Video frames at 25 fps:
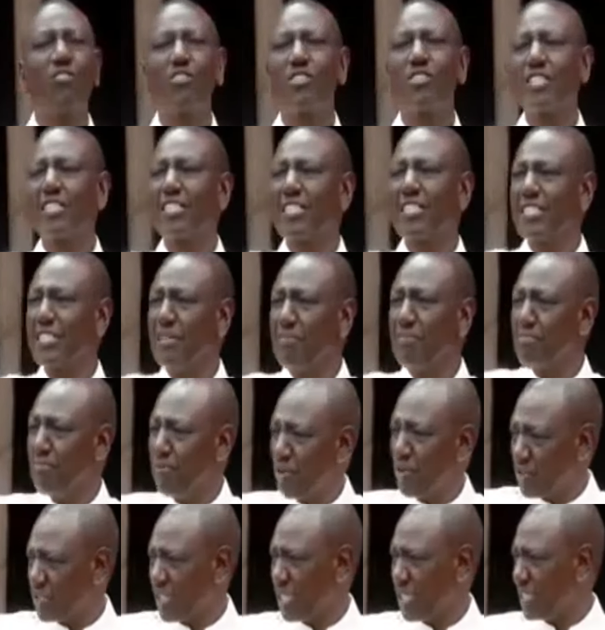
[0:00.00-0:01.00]
And because it
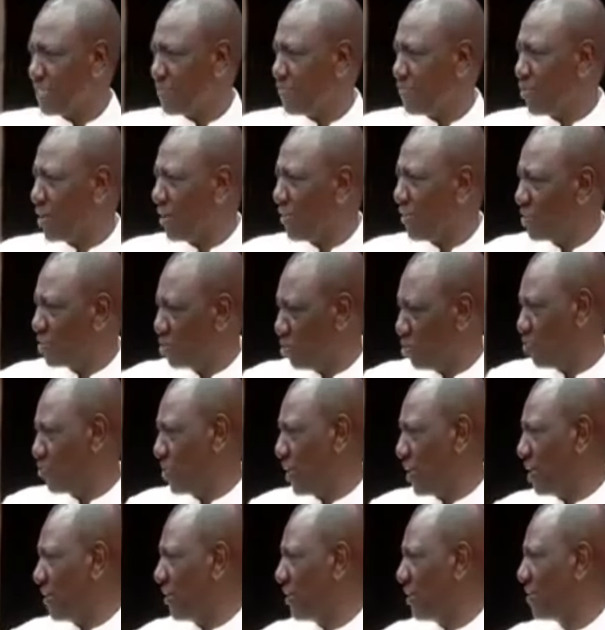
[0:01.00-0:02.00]
is important for our
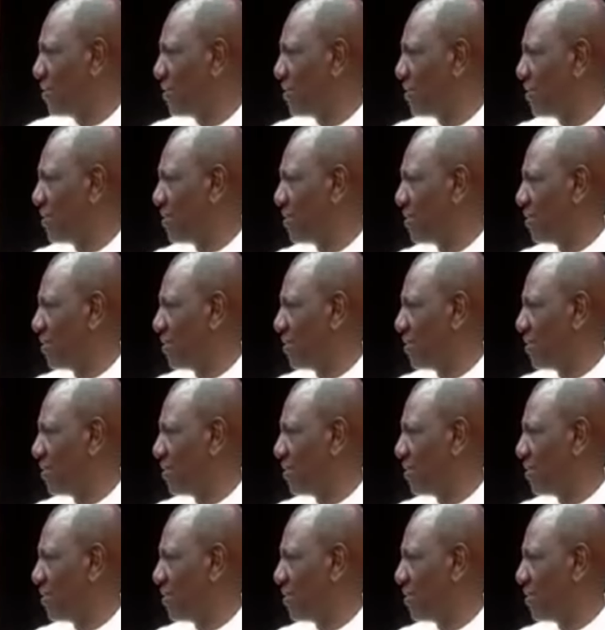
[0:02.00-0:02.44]
children